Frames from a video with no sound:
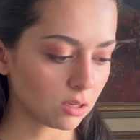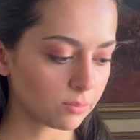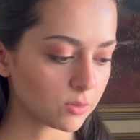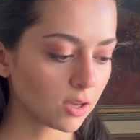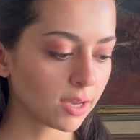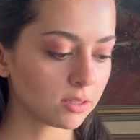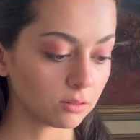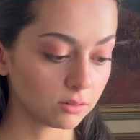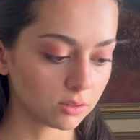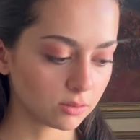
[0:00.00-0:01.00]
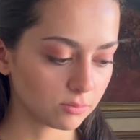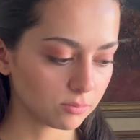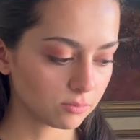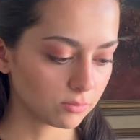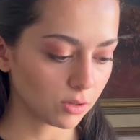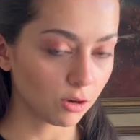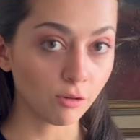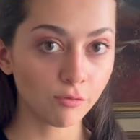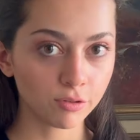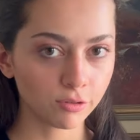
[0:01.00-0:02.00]
titles
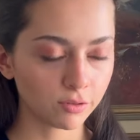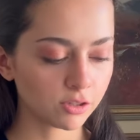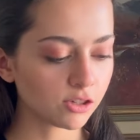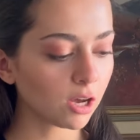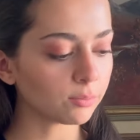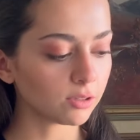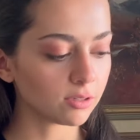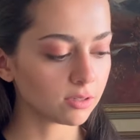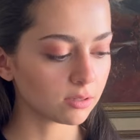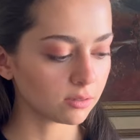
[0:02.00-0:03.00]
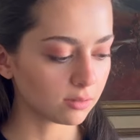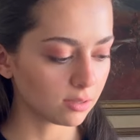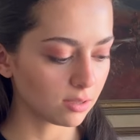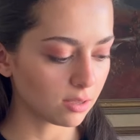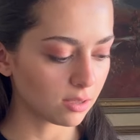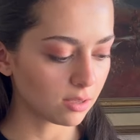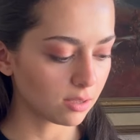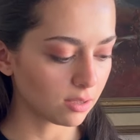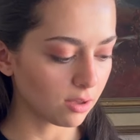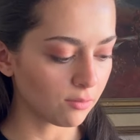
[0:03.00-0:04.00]
of the different chapters
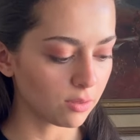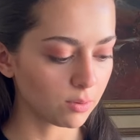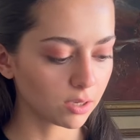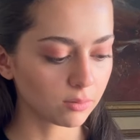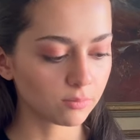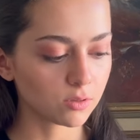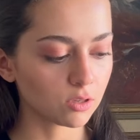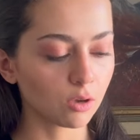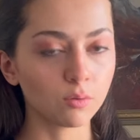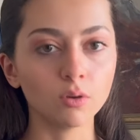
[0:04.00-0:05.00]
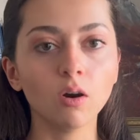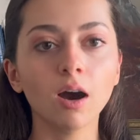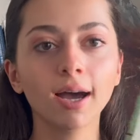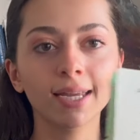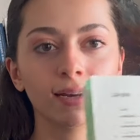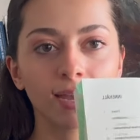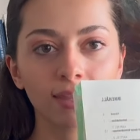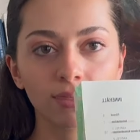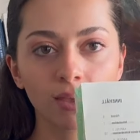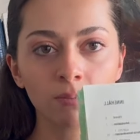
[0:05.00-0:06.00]
of the book. So you
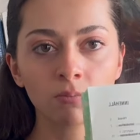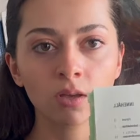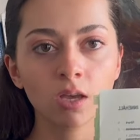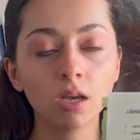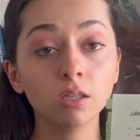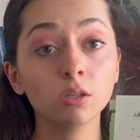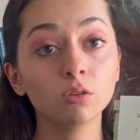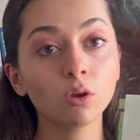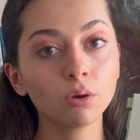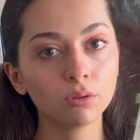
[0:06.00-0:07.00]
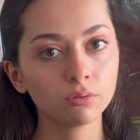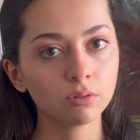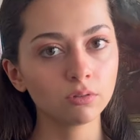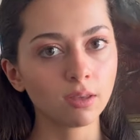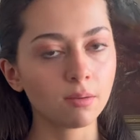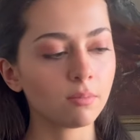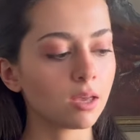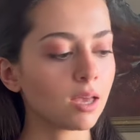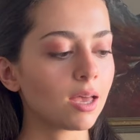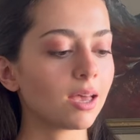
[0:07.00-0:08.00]
highlight them, you go through them
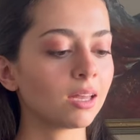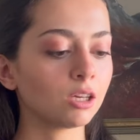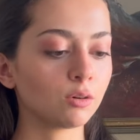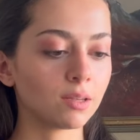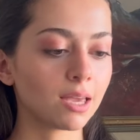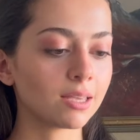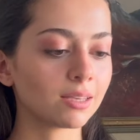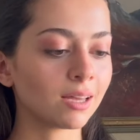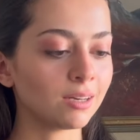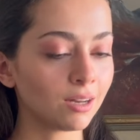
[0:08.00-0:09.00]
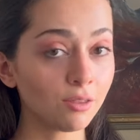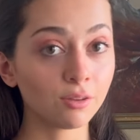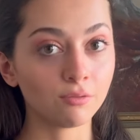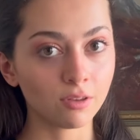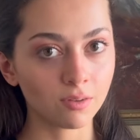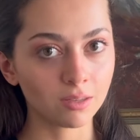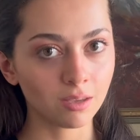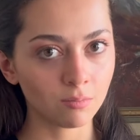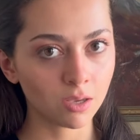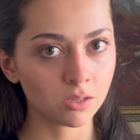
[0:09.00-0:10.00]
and create another vivid
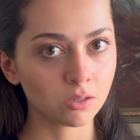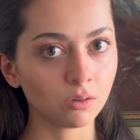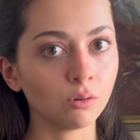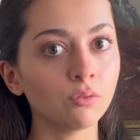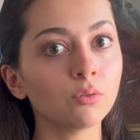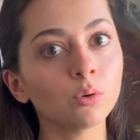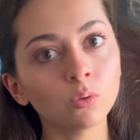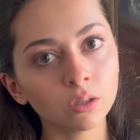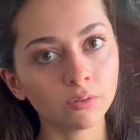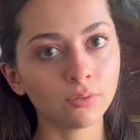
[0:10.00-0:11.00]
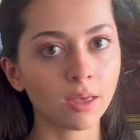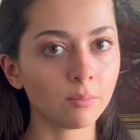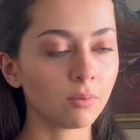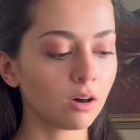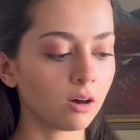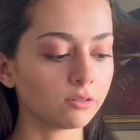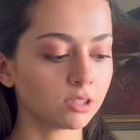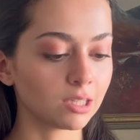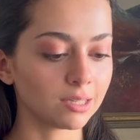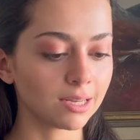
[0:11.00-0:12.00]
image of all of them after
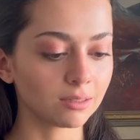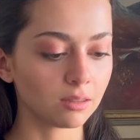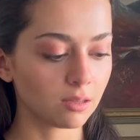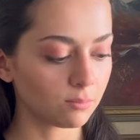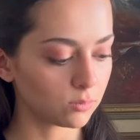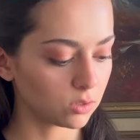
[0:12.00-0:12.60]
connected them